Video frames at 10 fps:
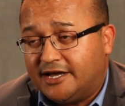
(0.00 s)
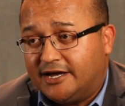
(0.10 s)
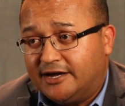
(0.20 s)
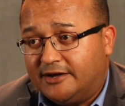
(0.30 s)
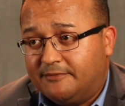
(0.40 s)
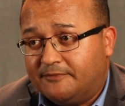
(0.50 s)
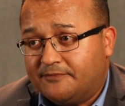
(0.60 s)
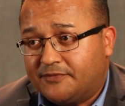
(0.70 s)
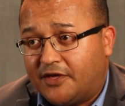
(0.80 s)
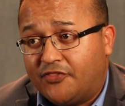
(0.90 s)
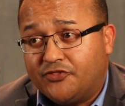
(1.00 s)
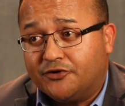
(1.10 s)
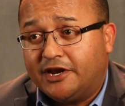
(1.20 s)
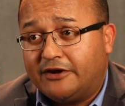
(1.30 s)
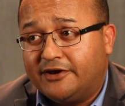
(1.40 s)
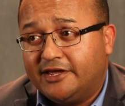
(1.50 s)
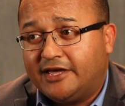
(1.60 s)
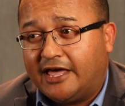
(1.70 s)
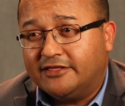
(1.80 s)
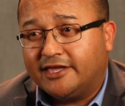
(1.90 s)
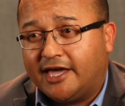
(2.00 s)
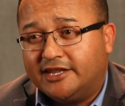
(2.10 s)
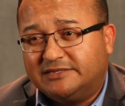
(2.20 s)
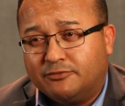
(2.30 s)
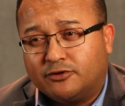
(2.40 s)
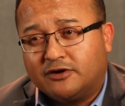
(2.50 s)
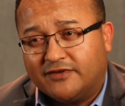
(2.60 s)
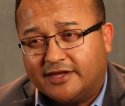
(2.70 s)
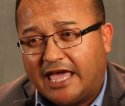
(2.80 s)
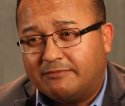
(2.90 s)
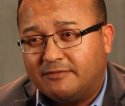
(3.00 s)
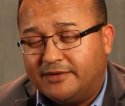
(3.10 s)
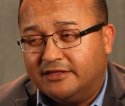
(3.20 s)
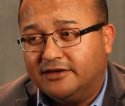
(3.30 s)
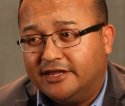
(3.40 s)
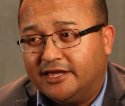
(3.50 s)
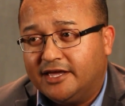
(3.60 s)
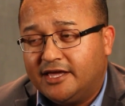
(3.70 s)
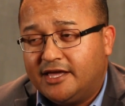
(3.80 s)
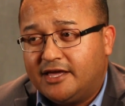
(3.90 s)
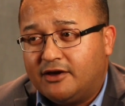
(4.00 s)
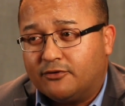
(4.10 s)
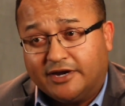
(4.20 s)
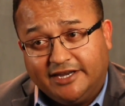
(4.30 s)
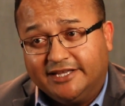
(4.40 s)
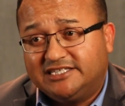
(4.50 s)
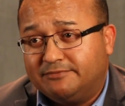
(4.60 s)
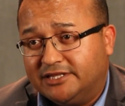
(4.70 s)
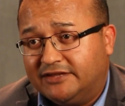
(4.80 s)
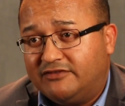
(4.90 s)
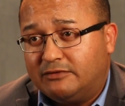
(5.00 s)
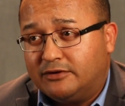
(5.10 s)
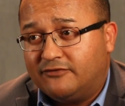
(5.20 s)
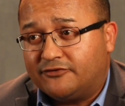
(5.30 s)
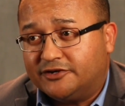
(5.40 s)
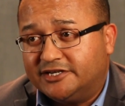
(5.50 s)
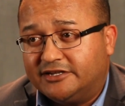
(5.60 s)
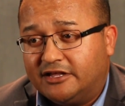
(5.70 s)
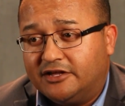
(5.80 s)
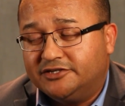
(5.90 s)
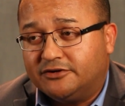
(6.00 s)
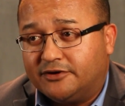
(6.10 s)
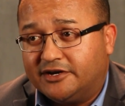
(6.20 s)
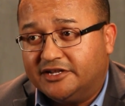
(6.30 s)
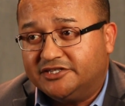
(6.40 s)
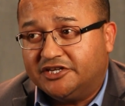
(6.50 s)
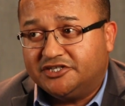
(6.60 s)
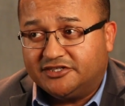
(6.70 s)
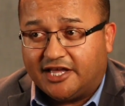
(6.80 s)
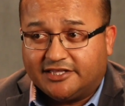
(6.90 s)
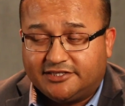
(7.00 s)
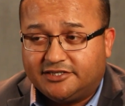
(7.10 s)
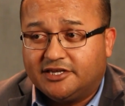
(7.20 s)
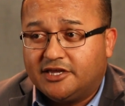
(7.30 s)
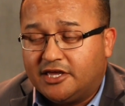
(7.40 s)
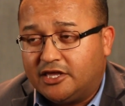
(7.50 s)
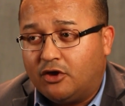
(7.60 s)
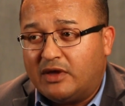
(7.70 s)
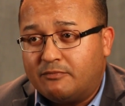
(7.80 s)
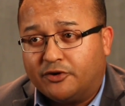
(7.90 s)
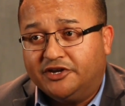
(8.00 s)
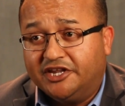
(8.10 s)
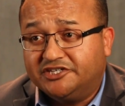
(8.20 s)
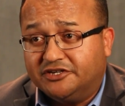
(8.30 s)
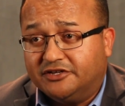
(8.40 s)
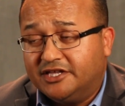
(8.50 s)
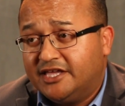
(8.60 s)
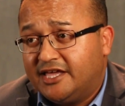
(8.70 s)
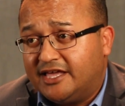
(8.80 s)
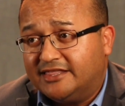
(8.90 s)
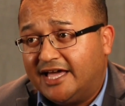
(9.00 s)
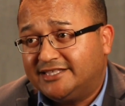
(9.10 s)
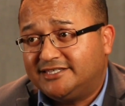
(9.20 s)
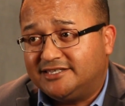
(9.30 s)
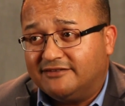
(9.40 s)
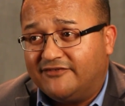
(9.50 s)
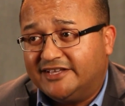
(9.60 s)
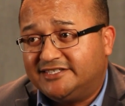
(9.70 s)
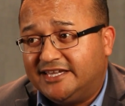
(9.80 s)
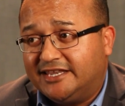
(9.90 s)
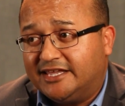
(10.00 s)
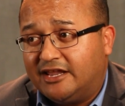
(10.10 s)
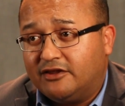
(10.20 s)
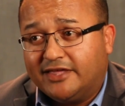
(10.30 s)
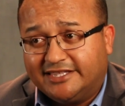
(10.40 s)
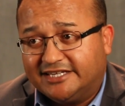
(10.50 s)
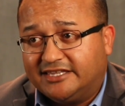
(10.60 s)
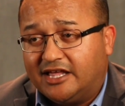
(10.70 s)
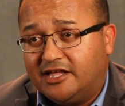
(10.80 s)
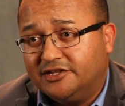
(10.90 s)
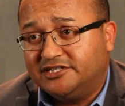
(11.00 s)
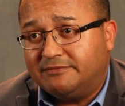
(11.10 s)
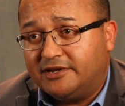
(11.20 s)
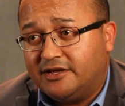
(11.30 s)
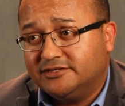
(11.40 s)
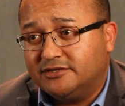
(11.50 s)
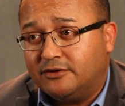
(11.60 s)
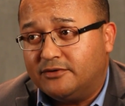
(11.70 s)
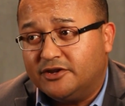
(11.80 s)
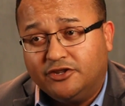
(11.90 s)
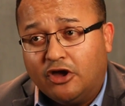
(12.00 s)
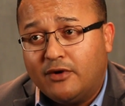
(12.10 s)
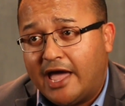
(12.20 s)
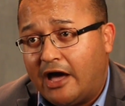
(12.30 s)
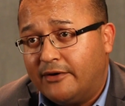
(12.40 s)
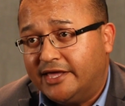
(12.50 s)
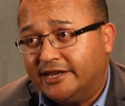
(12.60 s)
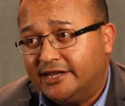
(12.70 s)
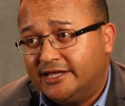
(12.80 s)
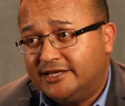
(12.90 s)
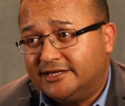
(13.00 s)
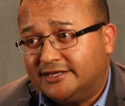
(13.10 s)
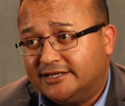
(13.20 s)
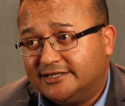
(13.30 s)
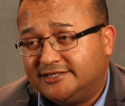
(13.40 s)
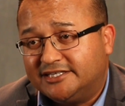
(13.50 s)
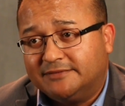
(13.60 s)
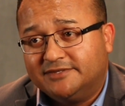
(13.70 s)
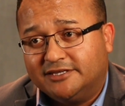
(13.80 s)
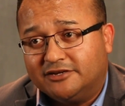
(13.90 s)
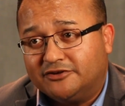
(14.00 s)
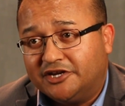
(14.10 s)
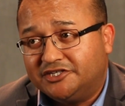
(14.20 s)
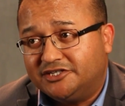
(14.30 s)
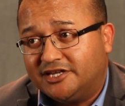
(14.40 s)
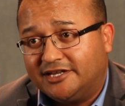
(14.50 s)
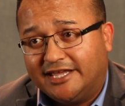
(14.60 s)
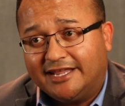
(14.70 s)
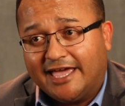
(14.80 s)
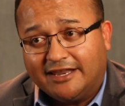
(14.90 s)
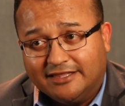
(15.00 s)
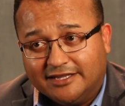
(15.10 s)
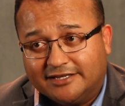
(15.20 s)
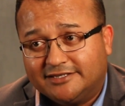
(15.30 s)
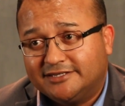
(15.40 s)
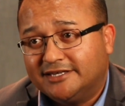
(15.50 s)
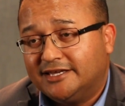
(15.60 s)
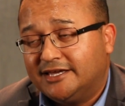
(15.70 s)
A third area I look at is more of a capability or a discipline, if you will, for a technology organization that's going more digital. And that's investing in not only technology, but also know-how in systems integration and data analytics.